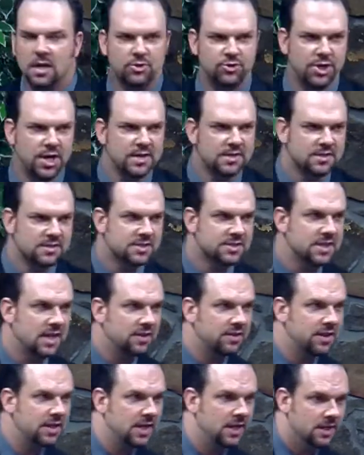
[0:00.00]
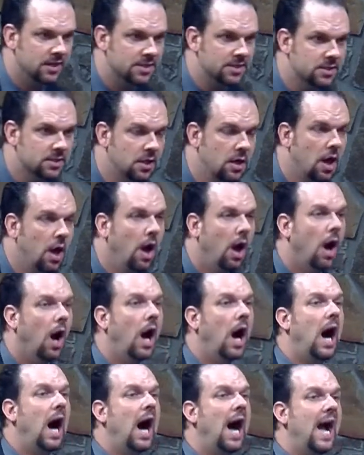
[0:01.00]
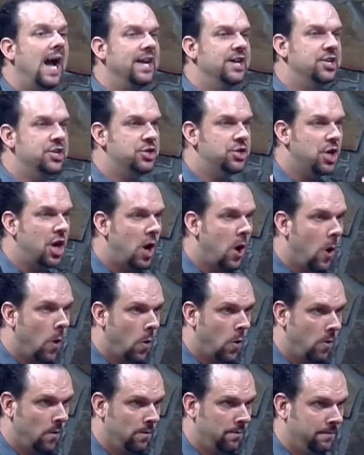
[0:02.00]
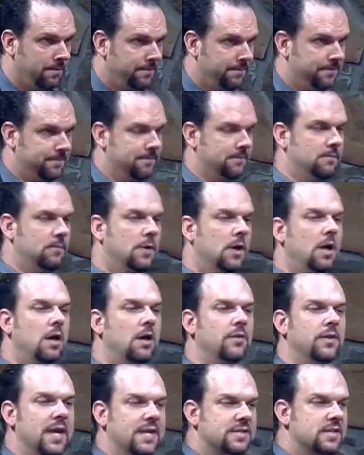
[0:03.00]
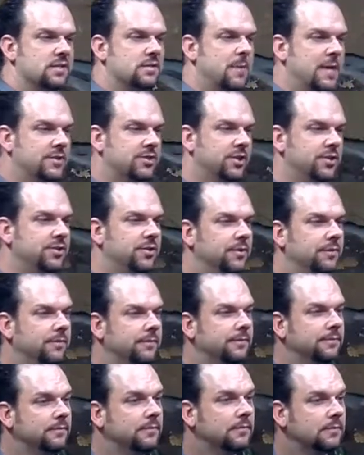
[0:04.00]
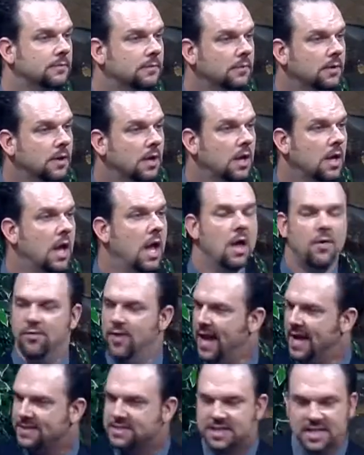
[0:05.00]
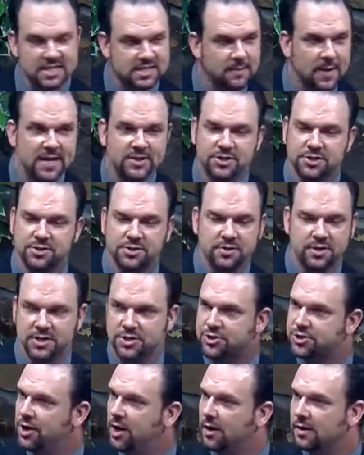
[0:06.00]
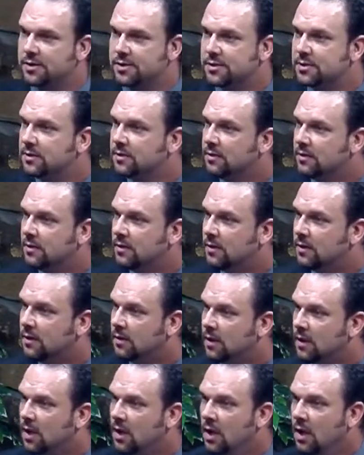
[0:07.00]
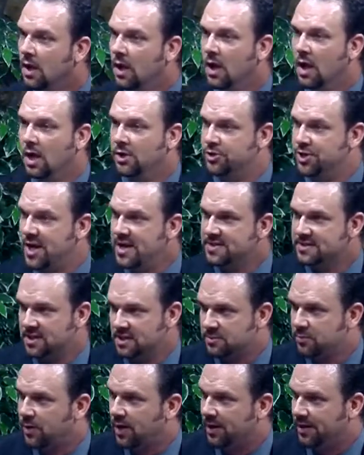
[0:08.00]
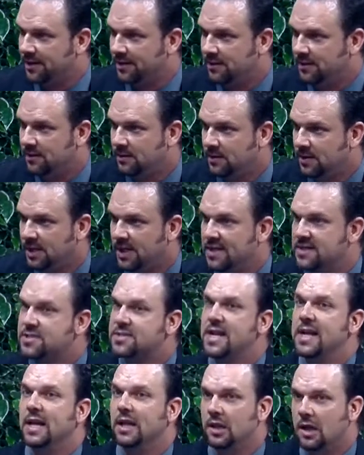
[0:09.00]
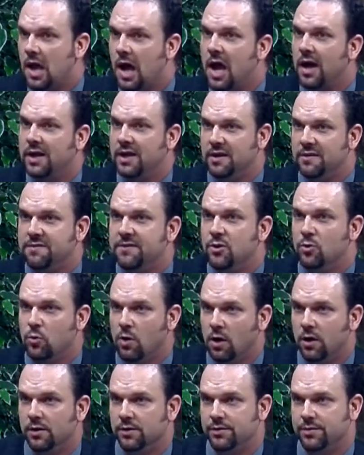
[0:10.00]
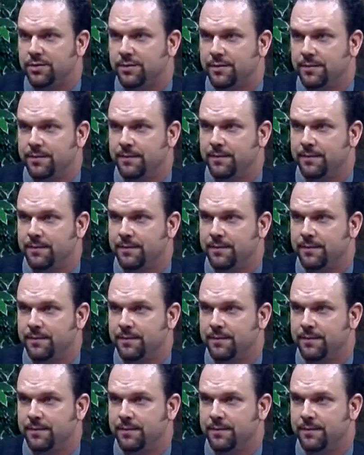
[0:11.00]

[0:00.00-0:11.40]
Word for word: Jesus said this I know. That's his message. That's his message to this church. Jesus, brethren, can say a lot in a few words.